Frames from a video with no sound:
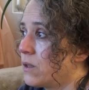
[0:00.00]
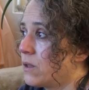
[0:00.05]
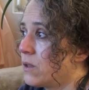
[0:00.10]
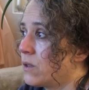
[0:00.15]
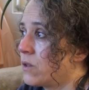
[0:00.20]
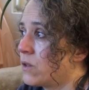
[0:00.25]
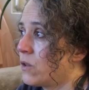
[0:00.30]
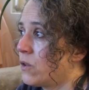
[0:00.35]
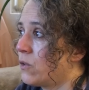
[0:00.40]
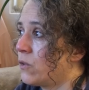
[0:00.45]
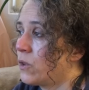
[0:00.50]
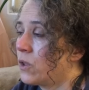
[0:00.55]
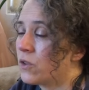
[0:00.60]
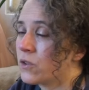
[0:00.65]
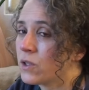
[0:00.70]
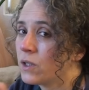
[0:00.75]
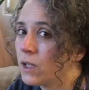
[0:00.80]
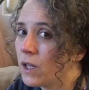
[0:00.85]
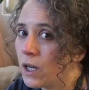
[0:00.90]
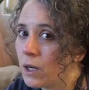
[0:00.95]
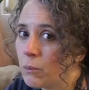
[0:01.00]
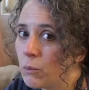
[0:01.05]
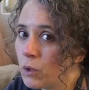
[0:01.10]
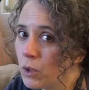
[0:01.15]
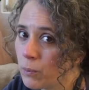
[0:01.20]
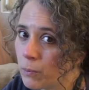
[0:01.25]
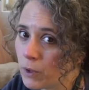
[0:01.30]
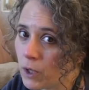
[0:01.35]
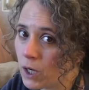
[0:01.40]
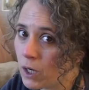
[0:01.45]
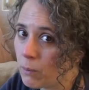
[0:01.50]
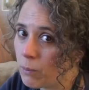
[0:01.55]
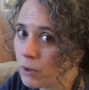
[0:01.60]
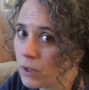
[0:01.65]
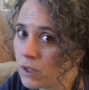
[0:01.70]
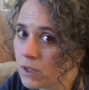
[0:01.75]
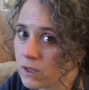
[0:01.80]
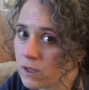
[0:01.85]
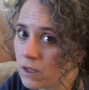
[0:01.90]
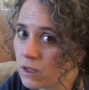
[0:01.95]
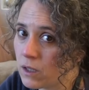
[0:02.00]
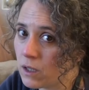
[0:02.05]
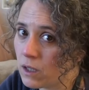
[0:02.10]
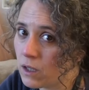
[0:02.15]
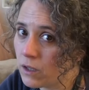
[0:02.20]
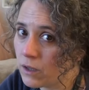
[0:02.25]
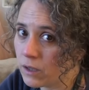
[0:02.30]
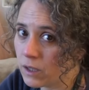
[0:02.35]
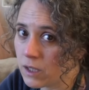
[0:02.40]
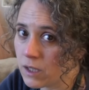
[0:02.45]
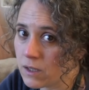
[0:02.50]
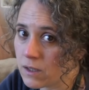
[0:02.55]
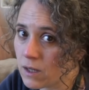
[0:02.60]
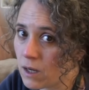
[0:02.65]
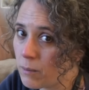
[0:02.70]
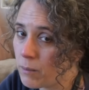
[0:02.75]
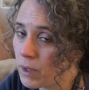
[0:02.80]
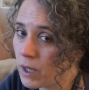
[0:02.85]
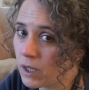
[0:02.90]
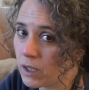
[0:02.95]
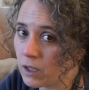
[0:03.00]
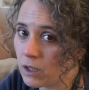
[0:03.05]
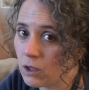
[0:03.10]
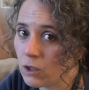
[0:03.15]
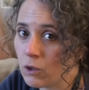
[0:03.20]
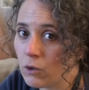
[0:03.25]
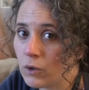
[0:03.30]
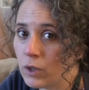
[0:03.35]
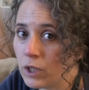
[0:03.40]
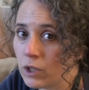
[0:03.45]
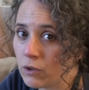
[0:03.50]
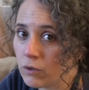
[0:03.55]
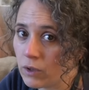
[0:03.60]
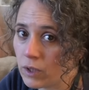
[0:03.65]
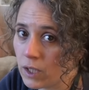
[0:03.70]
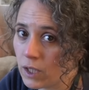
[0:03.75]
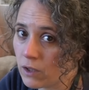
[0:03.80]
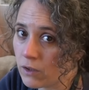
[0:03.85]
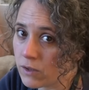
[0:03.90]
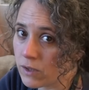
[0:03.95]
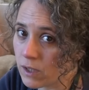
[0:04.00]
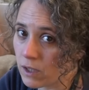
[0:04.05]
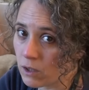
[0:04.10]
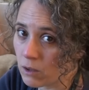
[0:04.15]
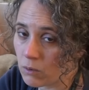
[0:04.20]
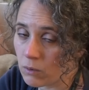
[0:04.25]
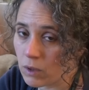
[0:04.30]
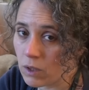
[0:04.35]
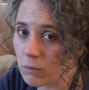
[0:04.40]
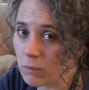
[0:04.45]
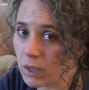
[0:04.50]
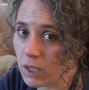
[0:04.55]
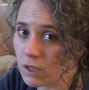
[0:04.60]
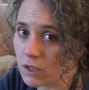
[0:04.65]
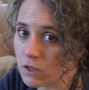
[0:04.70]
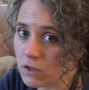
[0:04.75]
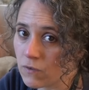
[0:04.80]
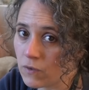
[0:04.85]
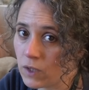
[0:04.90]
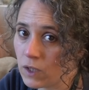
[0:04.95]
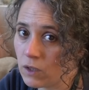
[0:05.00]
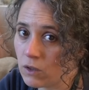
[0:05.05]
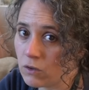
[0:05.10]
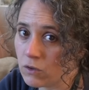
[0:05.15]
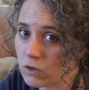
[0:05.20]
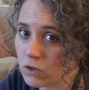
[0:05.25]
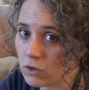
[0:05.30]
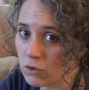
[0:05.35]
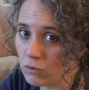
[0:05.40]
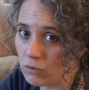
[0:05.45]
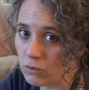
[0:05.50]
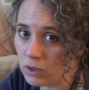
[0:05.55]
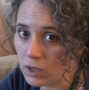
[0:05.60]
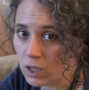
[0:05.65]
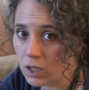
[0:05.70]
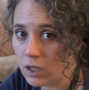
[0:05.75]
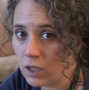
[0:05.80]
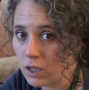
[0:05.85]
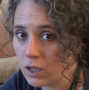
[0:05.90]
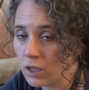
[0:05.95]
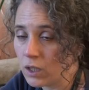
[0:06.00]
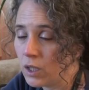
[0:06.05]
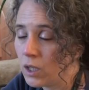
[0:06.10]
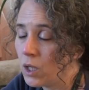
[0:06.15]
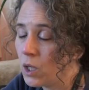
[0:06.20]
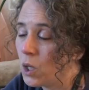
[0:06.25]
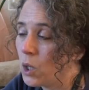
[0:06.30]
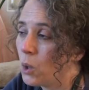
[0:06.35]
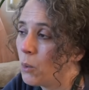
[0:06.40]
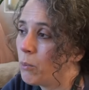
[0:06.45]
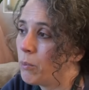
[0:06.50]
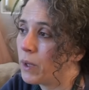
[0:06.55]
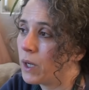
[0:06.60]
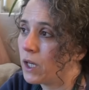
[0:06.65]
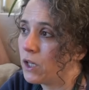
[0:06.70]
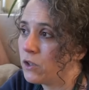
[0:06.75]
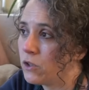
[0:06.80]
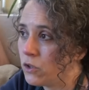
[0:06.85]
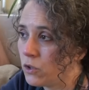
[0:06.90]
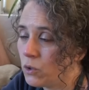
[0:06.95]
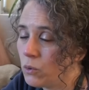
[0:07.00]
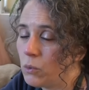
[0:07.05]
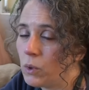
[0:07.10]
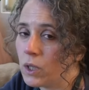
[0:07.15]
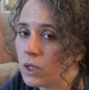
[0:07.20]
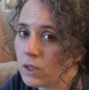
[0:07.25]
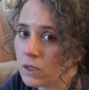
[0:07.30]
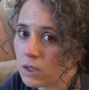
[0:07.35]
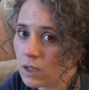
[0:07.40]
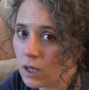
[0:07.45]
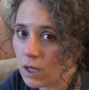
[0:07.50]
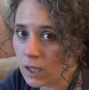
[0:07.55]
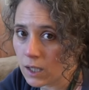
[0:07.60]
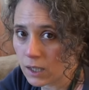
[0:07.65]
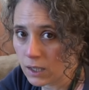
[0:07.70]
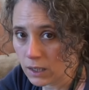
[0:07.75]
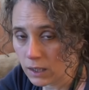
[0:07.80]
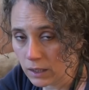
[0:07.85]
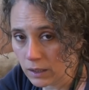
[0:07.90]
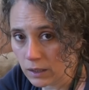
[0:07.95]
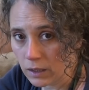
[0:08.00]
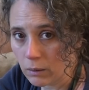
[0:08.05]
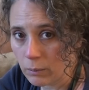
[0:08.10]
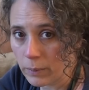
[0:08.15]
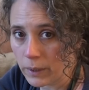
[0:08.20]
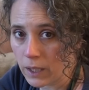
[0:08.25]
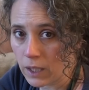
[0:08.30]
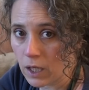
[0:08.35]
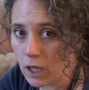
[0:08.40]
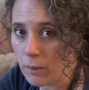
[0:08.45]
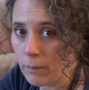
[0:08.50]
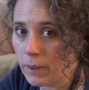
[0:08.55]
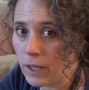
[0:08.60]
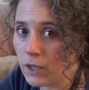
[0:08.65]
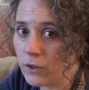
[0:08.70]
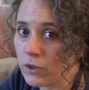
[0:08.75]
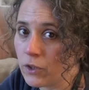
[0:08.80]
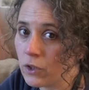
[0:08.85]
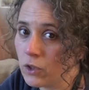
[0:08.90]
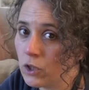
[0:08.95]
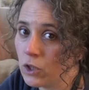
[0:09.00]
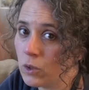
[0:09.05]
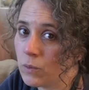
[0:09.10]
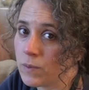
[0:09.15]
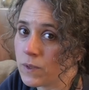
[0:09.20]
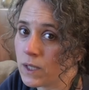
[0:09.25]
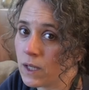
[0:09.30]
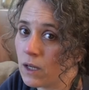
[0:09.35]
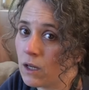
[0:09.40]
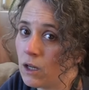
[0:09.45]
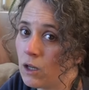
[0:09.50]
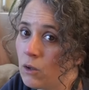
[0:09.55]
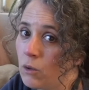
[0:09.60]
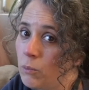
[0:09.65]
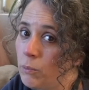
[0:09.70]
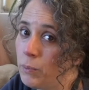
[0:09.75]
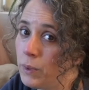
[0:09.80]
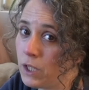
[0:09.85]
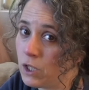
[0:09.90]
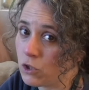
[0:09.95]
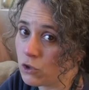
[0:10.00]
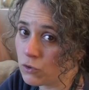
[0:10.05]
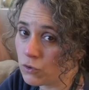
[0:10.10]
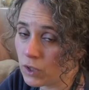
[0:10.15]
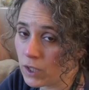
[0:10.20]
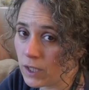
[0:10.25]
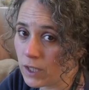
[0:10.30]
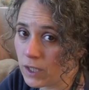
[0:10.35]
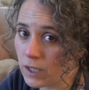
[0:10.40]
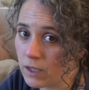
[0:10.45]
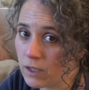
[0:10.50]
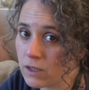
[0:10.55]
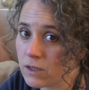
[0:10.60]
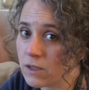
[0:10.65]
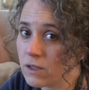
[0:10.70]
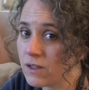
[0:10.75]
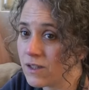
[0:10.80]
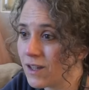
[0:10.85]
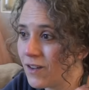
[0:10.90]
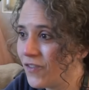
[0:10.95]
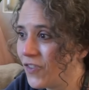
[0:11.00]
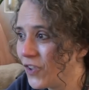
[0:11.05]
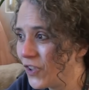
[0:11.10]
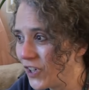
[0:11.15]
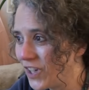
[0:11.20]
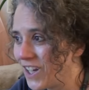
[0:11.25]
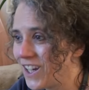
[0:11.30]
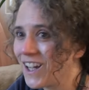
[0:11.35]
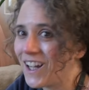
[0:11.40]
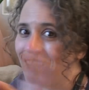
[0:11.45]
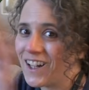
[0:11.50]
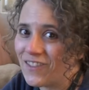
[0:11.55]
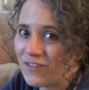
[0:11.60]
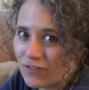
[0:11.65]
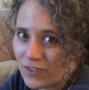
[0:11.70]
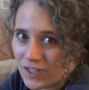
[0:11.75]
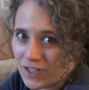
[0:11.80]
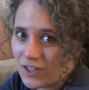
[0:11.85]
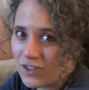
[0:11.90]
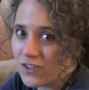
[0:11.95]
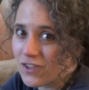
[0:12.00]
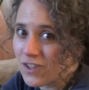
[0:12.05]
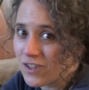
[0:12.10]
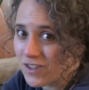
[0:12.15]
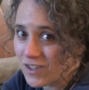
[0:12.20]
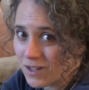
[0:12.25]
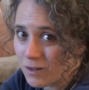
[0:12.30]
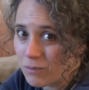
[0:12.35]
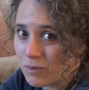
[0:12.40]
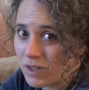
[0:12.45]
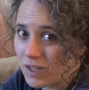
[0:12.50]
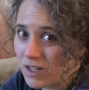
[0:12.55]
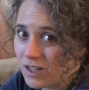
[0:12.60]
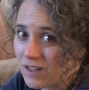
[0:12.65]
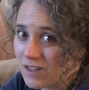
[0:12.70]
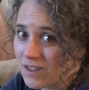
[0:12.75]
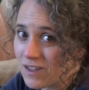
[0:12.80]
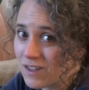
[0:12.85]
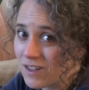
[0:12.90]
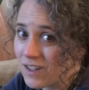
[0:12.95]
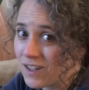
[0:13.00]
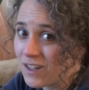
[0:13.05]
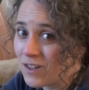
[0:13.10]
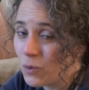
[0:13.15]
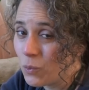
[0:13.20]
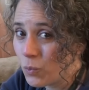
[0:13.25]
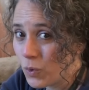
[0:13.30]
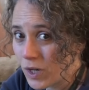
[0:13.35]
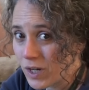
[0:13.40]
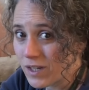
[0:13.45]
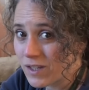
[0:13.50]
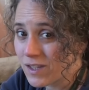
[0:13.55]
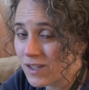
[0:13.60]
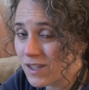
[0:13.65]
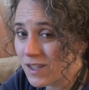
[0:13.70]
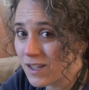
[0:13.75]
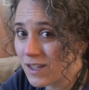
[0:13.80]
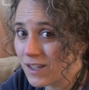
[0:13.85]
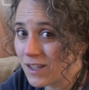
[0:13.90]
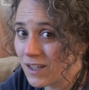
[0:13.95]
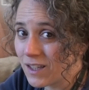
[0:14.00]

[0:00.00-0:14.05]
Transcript: so there's a lot more properties on all these. I'm not going to go into it now because I don't want to make this video too long, but I do want to talk a little bit about the herbs that I'll be trying, since I've already got videos on some of these ones